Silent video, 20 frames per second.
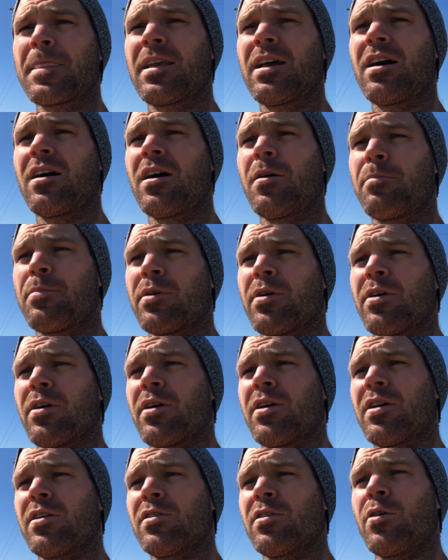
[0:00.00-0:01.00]

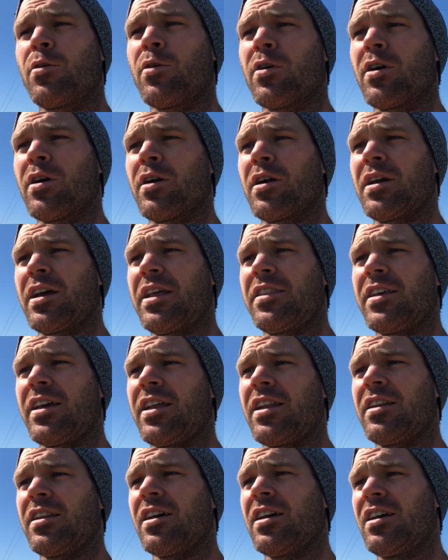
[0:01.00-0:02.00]
upper, lower, and
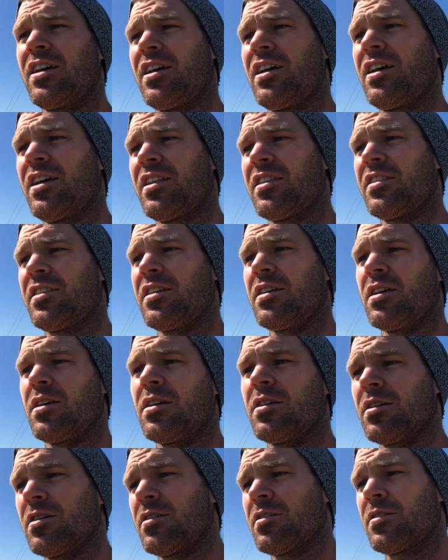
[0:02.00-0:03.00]
then
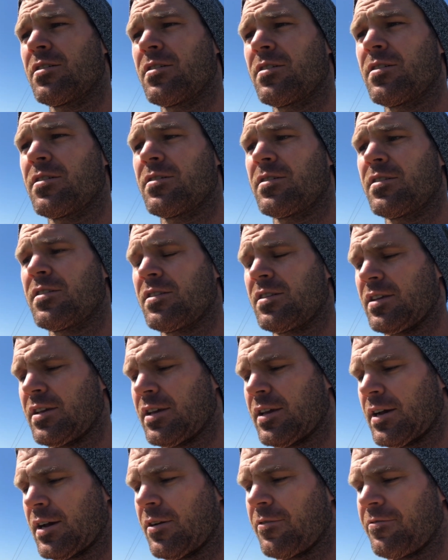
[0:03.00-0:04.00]
the
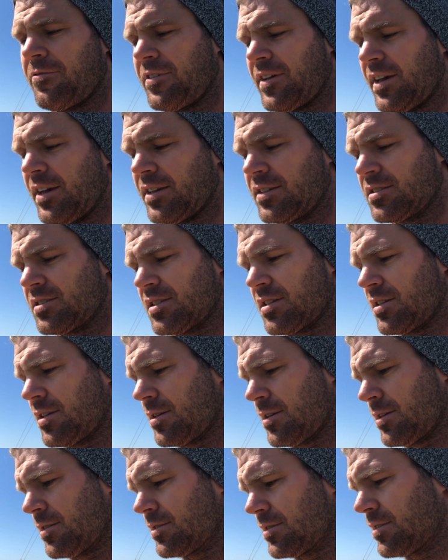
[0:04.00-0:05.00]
Figs,
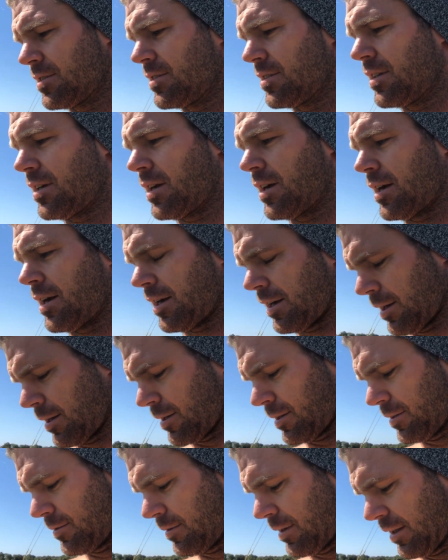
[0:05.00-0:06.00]

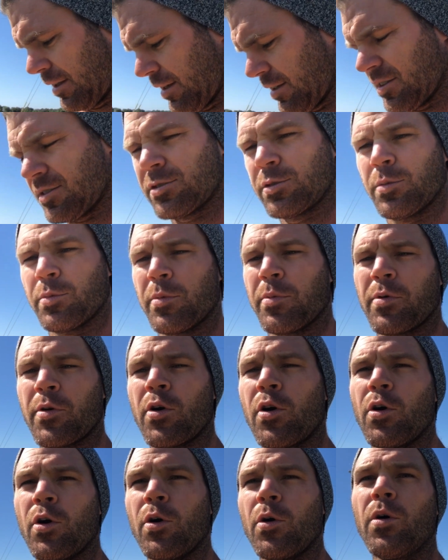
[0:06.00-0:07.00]
I think it's Super
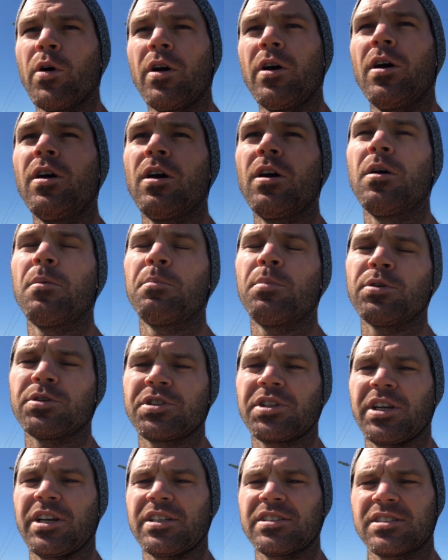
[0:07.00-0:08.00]
Pro
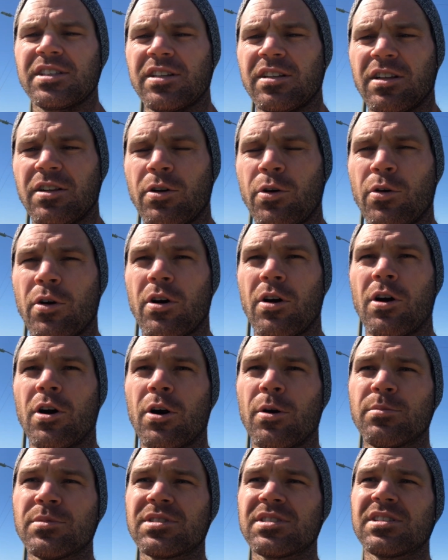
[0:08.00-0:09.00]
bushings in the lower
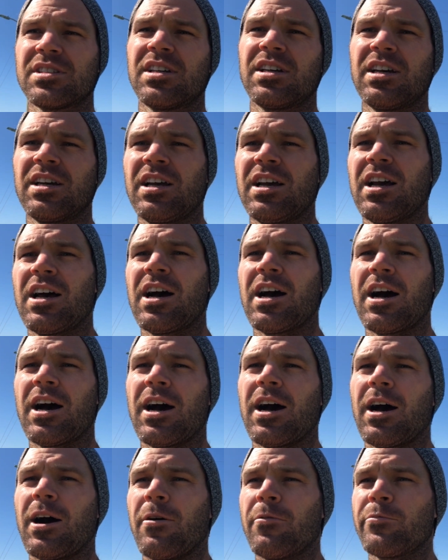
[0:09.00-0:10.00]
arms.
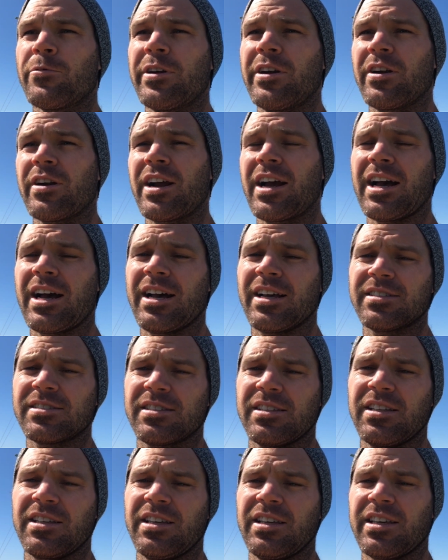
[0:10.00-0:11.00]
Rear has
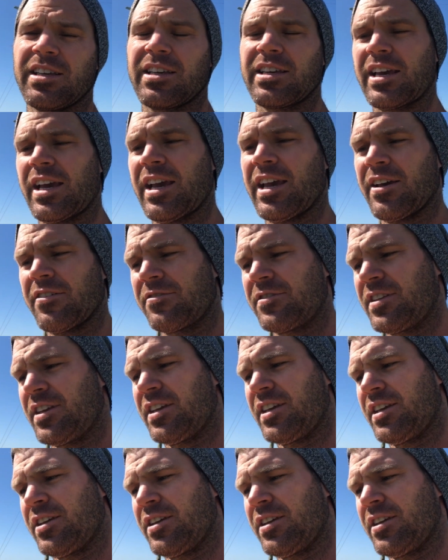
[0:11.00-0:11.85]
the KFD